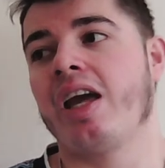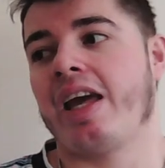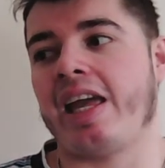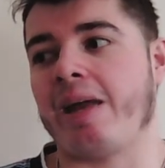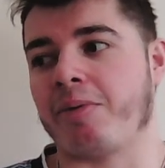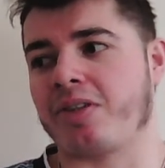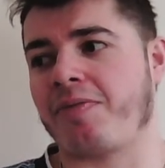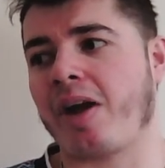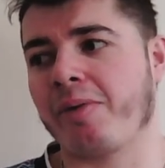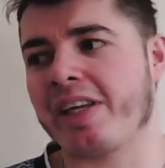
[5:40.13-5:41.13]
It was a
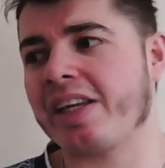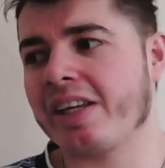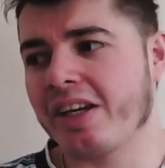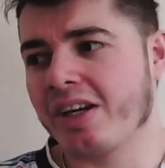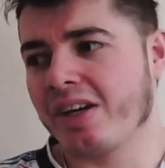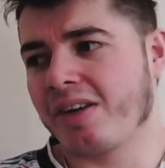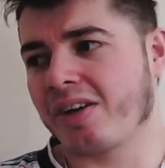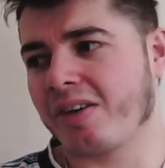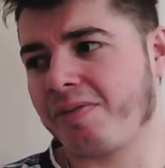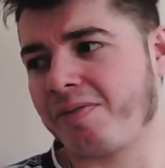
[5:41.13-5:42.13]
very,
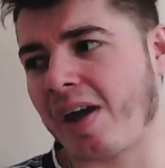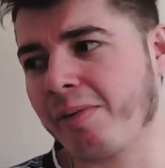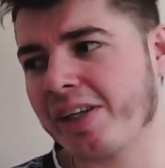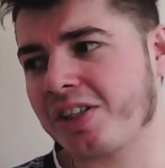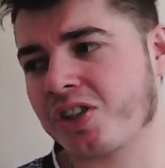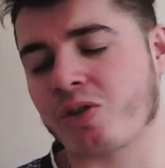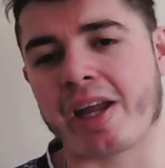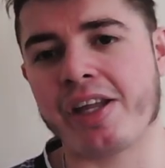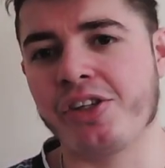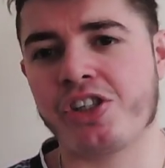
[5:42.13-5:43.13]
very
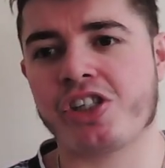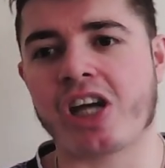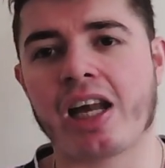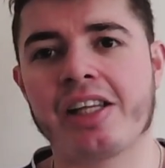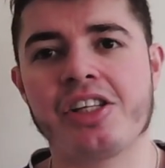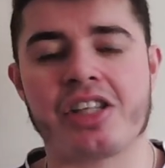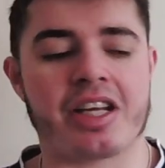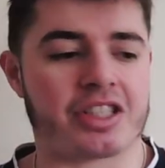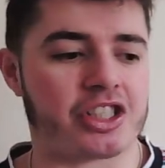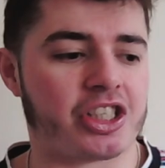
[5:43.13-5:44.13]
strange challenge.
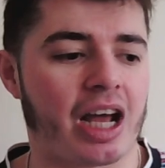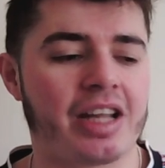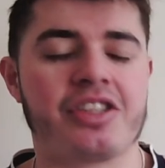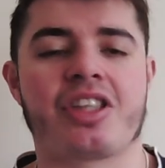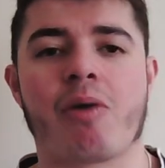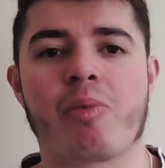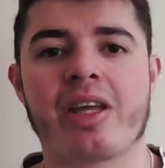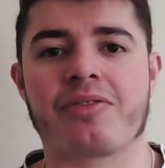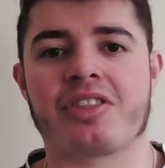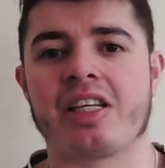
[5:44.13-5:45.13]
It's a challenge that we
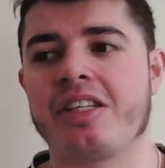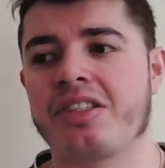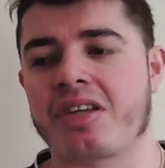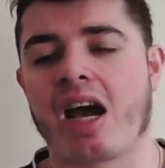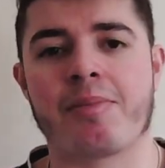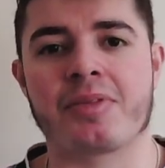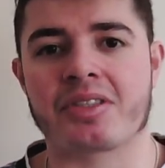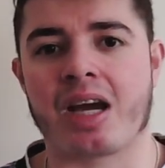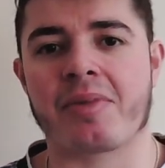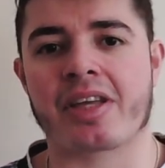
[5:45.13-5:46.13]
have seen time and
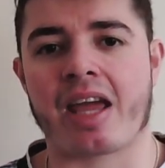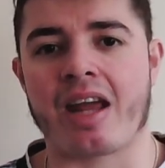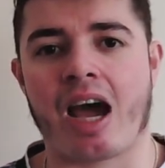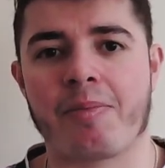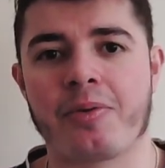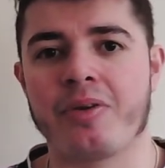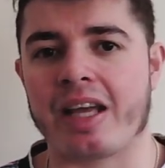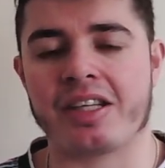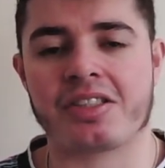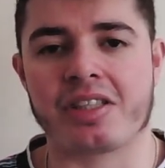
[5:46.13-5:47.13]
time again happen.
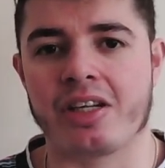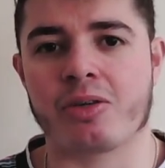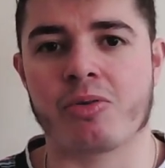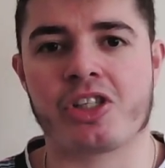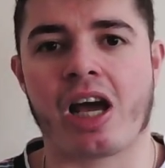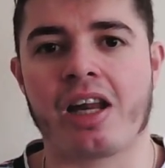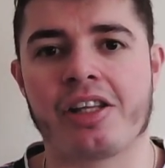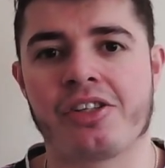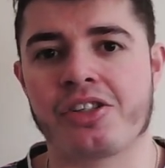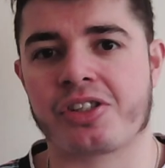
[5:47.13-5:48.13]
A cynical
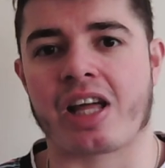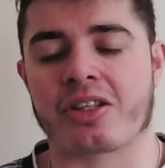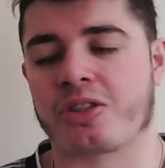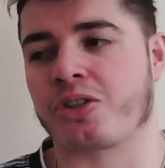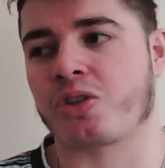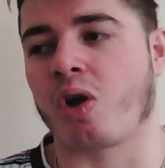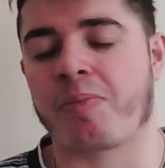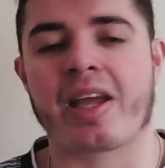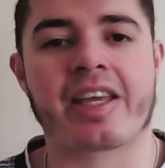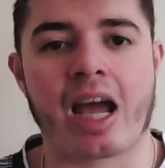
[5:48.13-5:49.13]
challenge that to stop
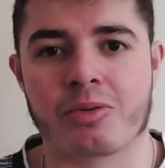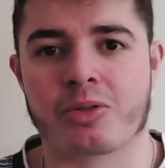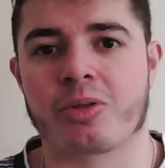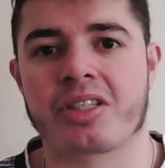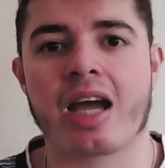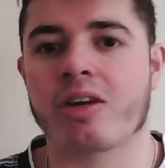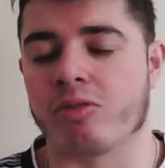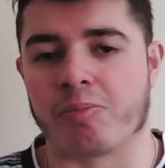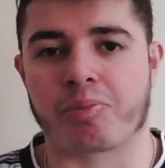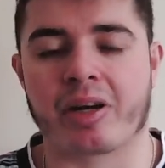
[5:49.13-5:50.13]
a counter-attack or
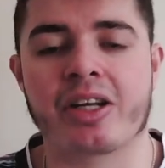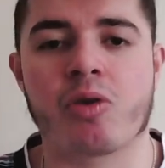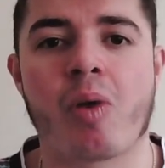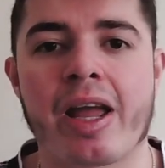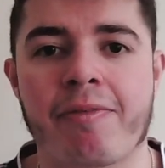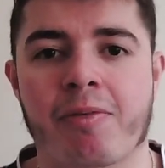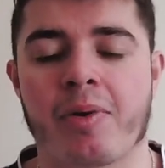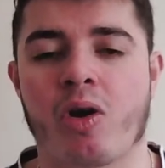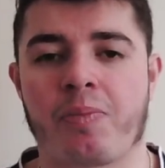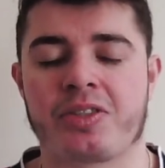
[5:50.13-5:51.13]
a breakaway from an
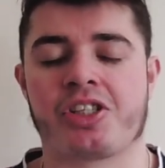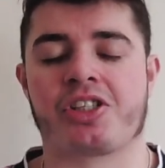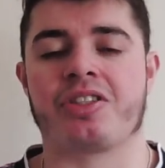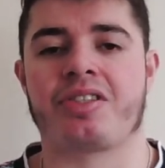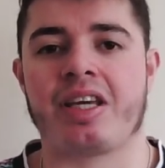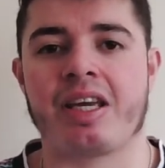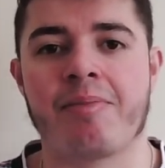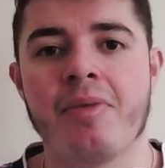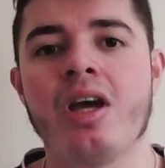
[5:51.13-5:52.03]
opposition team